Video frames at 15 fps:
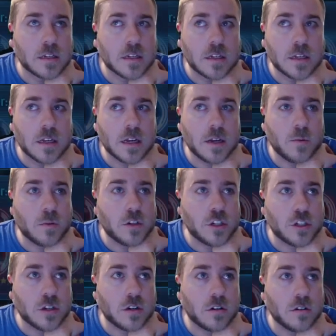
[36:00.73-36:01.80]
yeah, I
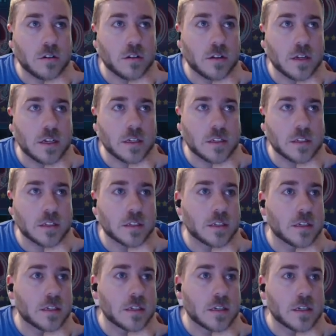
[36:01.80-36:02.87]
one-shot all this.
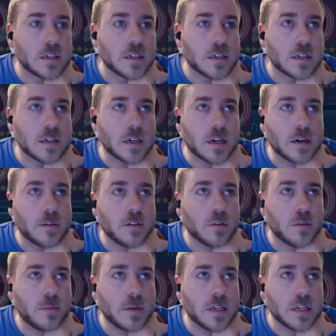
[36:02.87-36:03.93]
It would
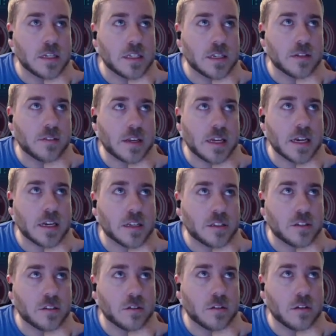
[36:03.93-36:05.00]
have been nice to have
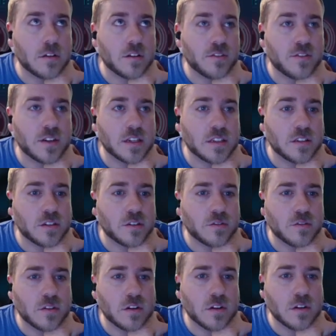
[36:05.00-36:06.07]
gas on offense
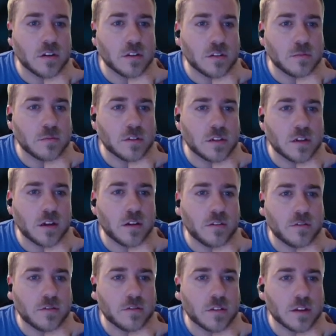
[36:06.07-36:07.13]
for some
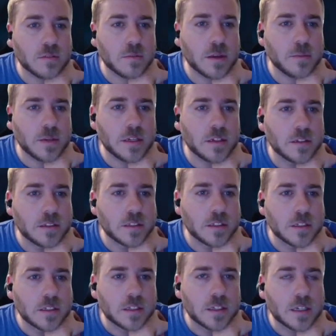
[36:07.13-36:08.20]
stuff, like maybe,
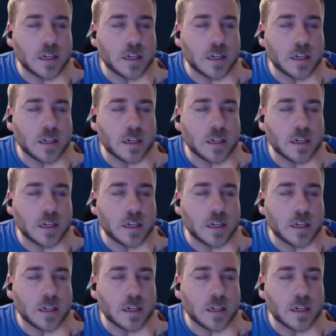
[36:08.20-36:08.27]
I